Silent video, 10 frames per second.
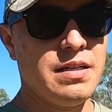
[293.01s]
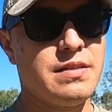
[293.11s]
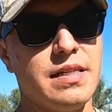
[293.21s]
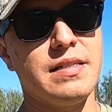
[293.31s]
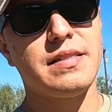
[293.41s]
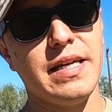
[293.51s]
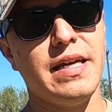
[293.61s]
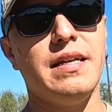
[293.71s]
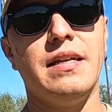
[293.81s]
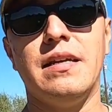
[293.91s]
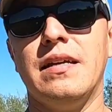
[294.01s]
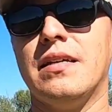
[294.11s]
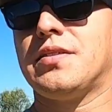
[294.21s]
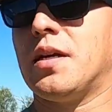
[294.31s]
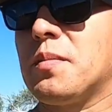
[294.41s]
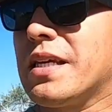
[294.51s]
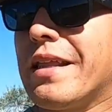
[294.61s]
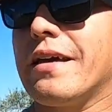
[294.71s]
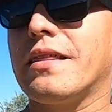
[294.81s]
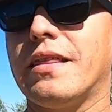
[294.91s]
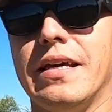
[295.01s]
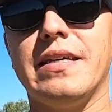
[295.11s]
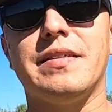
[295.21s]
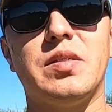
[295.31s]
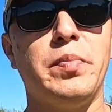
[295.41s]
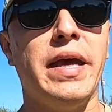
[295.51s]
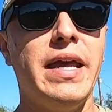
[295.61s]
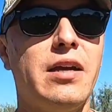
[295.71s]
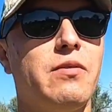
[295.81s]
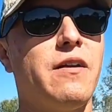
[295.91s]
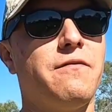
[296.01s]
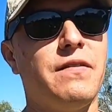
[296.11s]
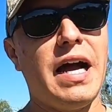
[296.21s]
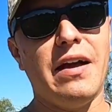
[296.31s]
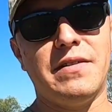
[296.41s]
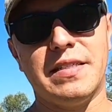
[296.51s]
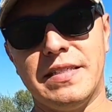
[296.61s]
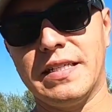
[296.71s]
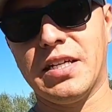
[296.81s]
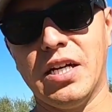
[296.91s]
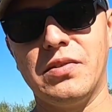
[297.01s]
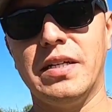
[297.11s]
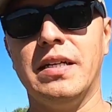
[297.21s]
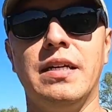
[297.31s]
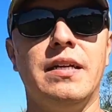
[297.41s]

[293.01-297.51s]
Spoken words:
Since then, something like this is paying around $500 to $600